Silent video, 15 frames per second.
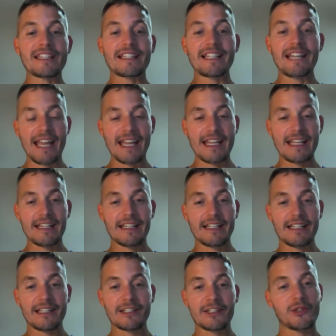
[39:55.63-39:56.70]
stay
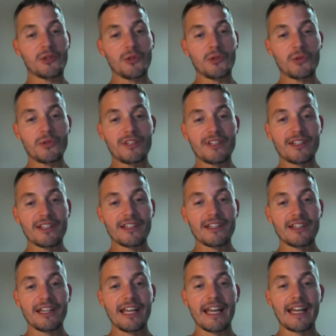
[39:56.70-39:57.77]
tuned
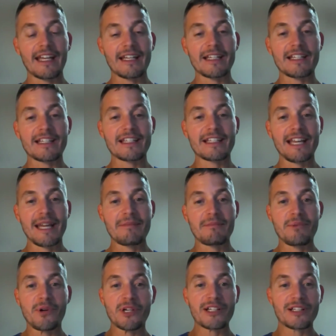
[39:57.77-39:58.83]
and
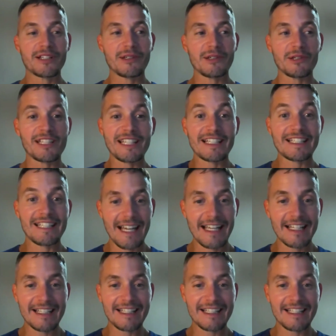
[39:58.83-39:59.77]
stay put or sit